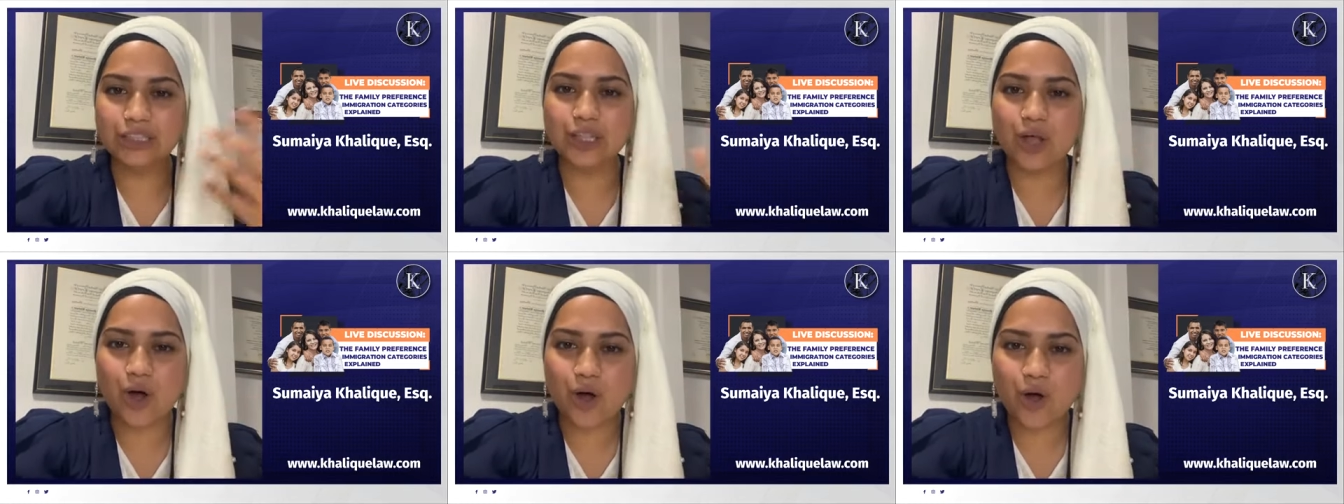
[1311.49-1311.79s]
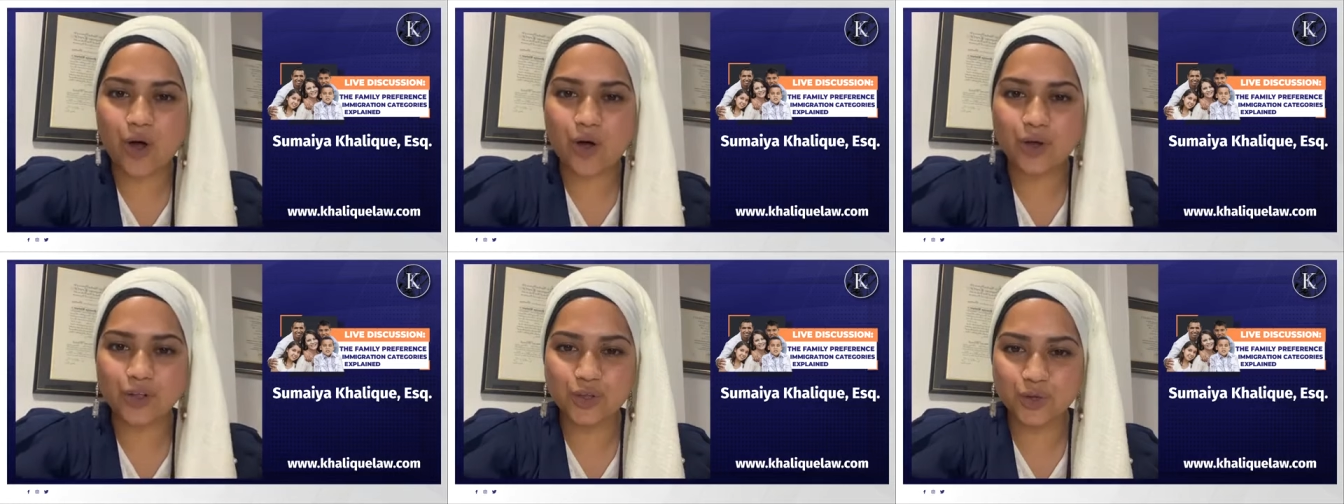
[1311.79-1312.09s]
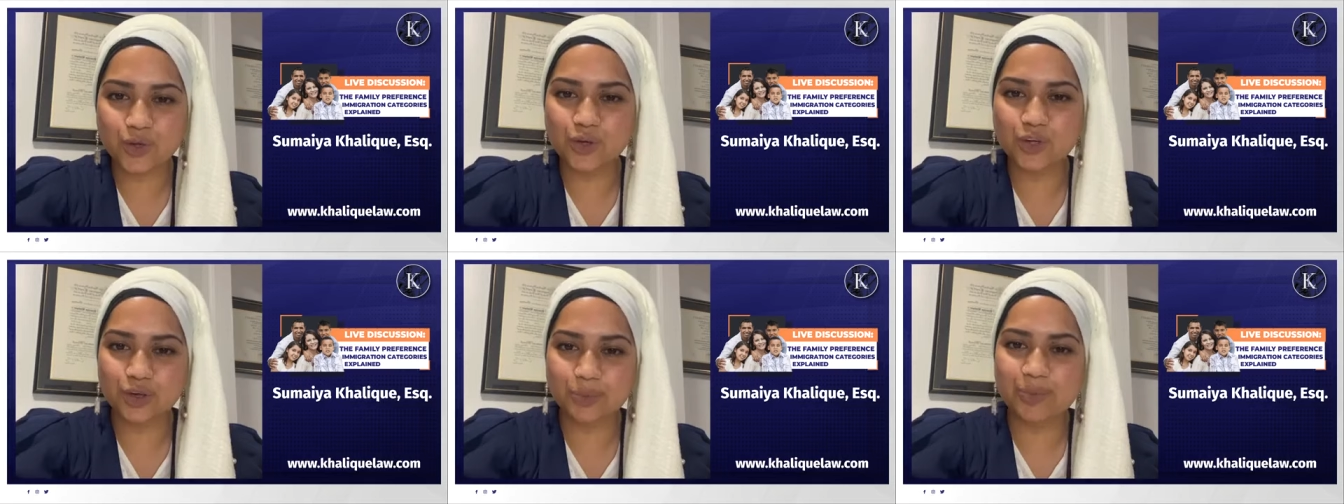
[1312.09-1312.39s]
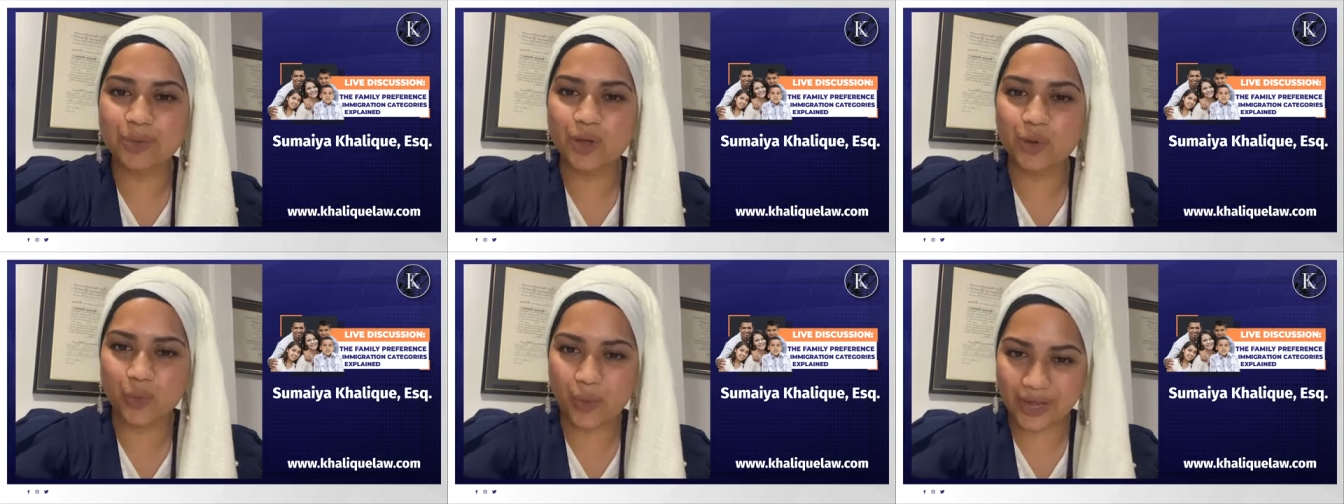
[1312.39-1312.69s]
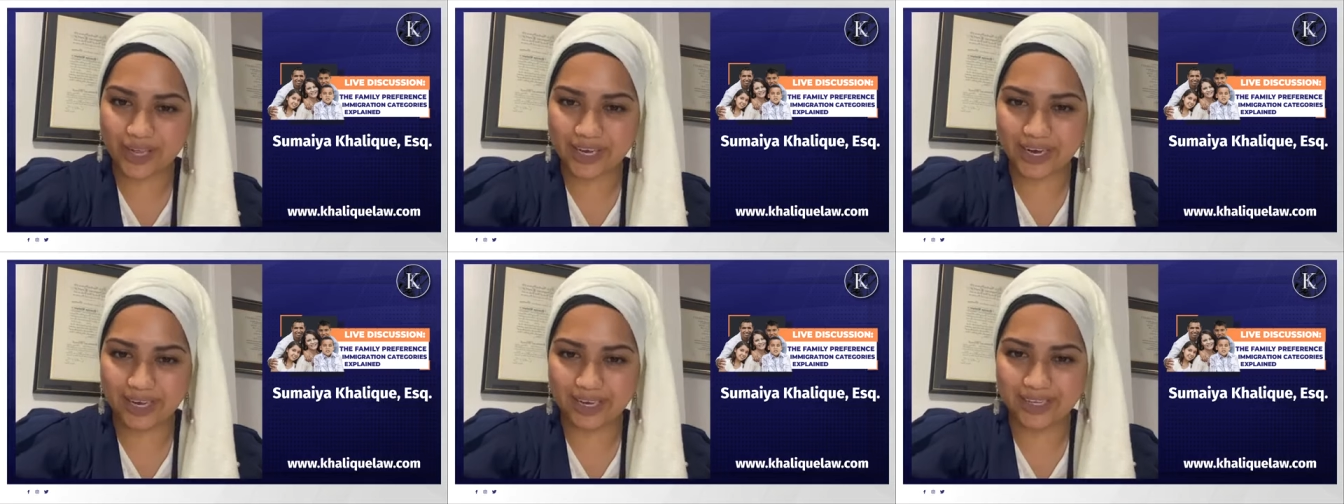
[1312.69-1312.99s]
long you could be
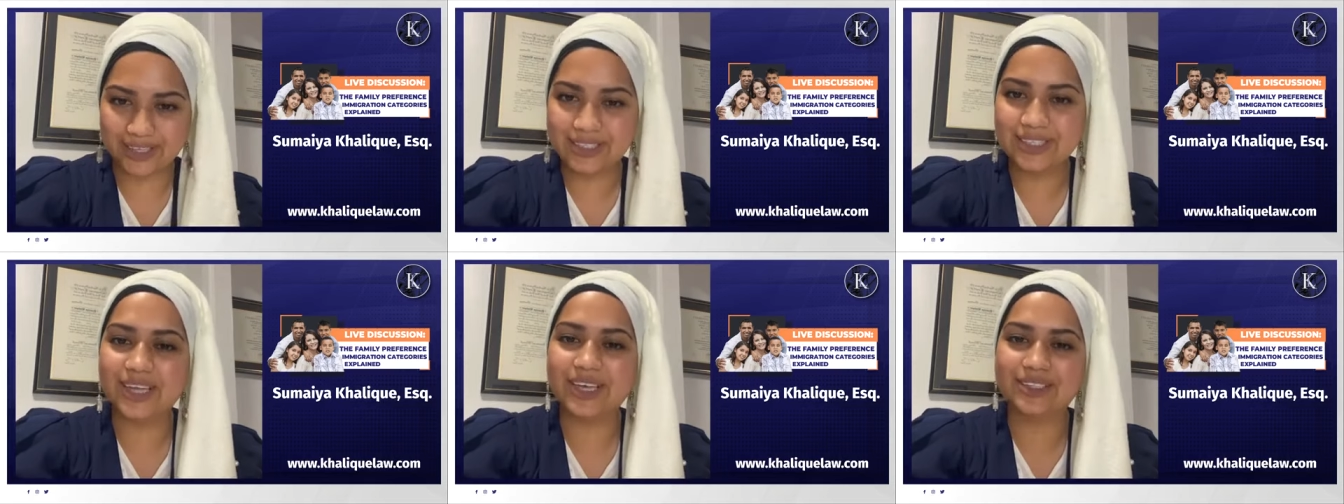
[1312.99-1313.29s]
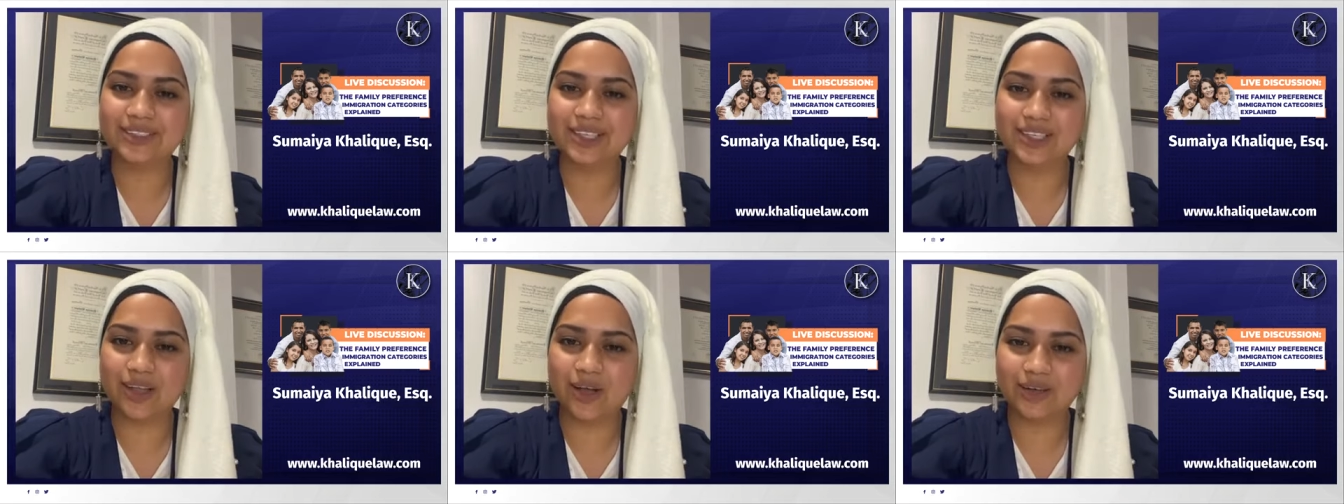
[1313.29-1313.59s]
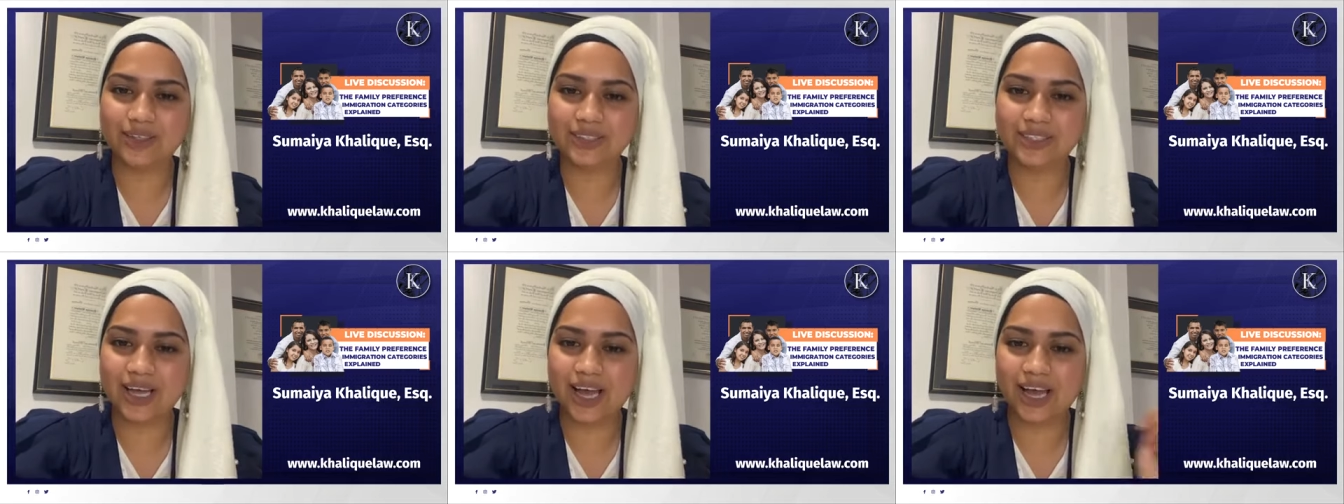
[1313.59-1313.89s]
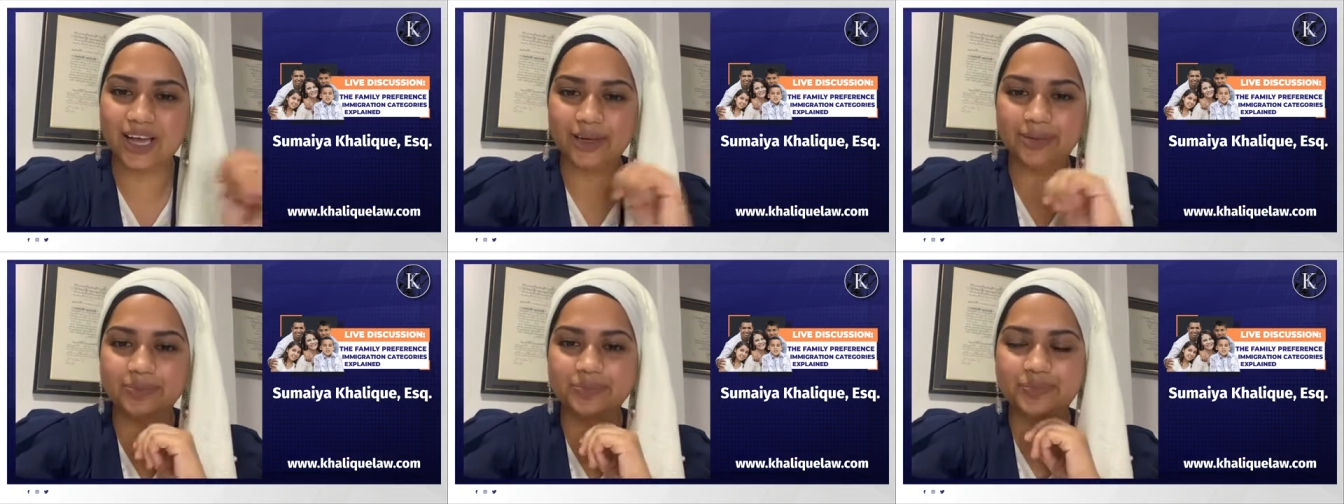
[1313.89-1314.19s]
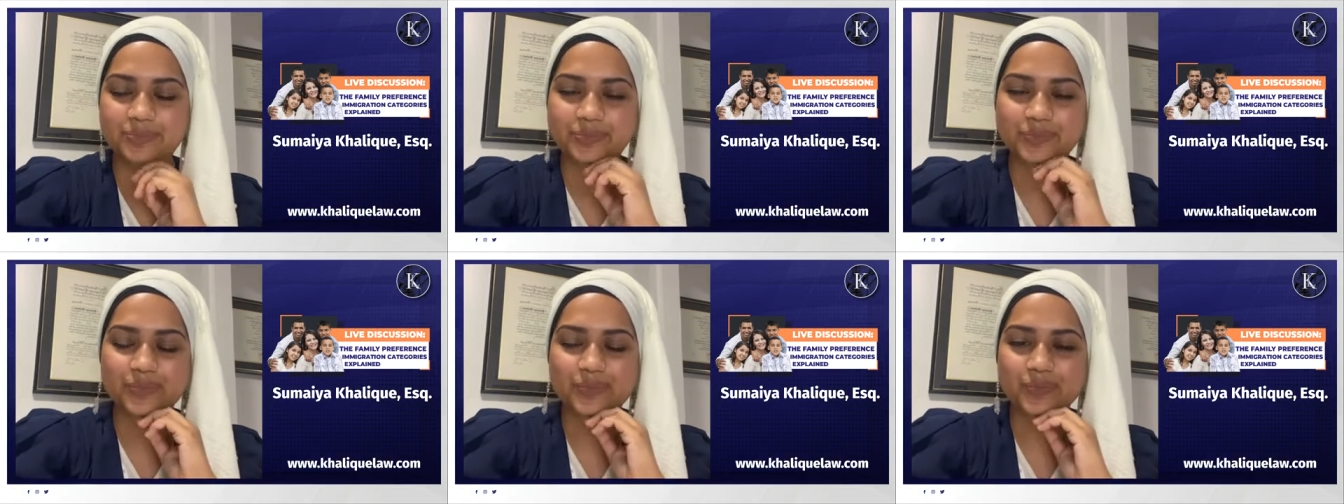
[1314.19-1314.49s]
waiting. It takes a long
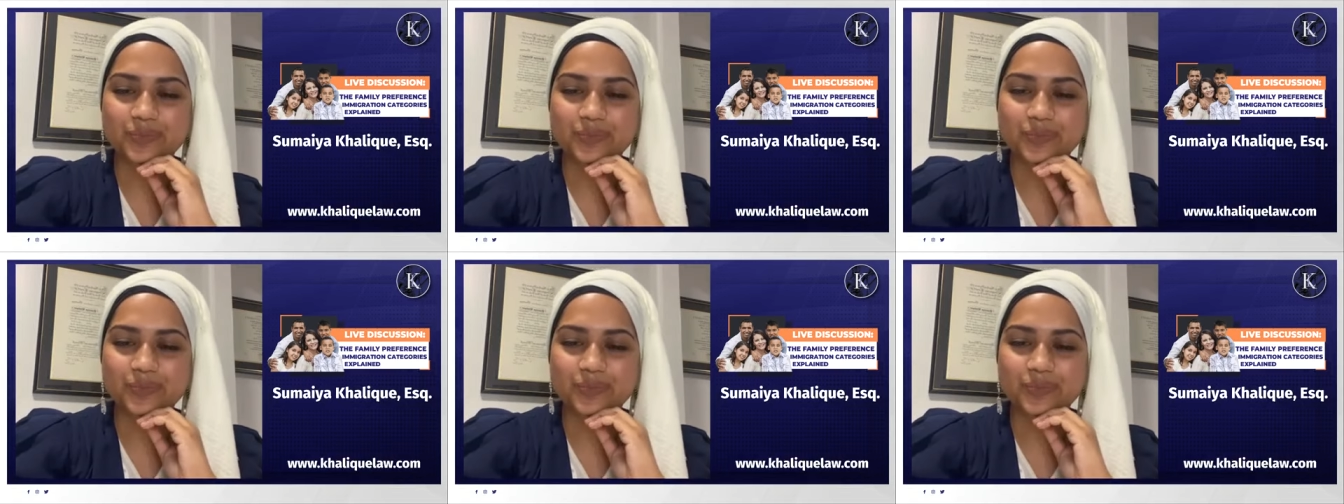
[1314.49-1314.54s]
time.